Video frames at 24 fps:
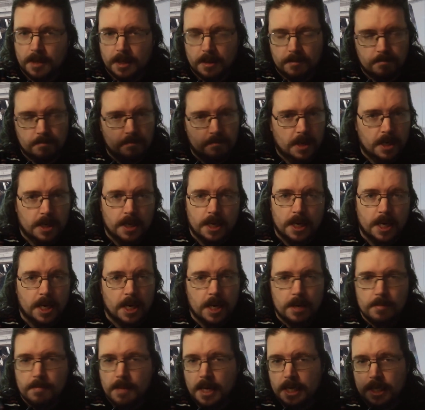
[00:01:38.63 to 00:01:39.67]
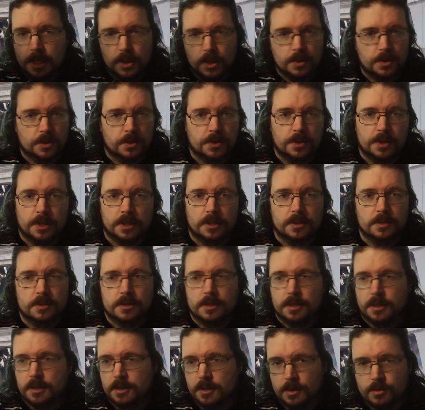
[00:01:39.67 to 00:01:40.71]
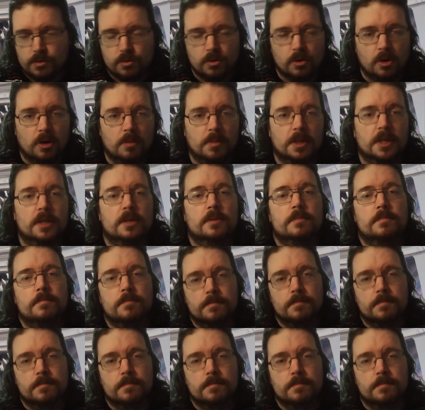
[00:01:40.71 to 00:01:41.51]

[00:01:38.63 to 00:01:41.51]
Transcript: and many other things, trauma,